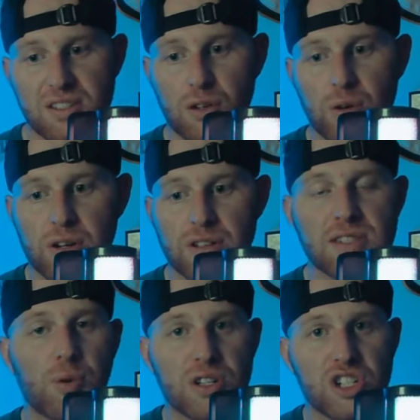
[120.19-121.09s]
an order at
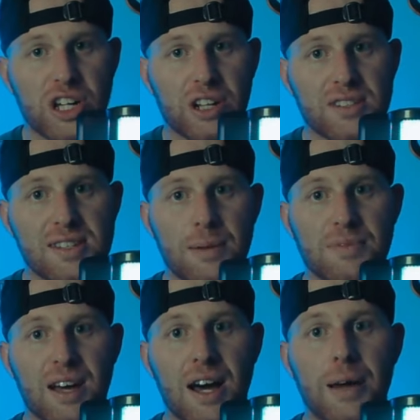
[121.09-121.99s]
sports channel at the same
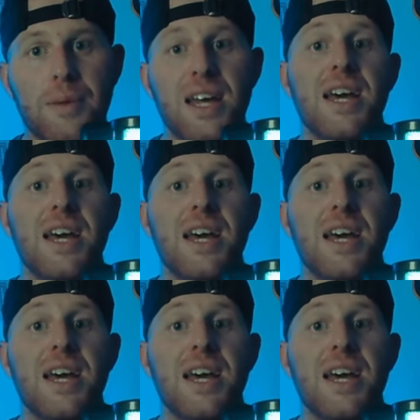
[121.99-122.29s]
time.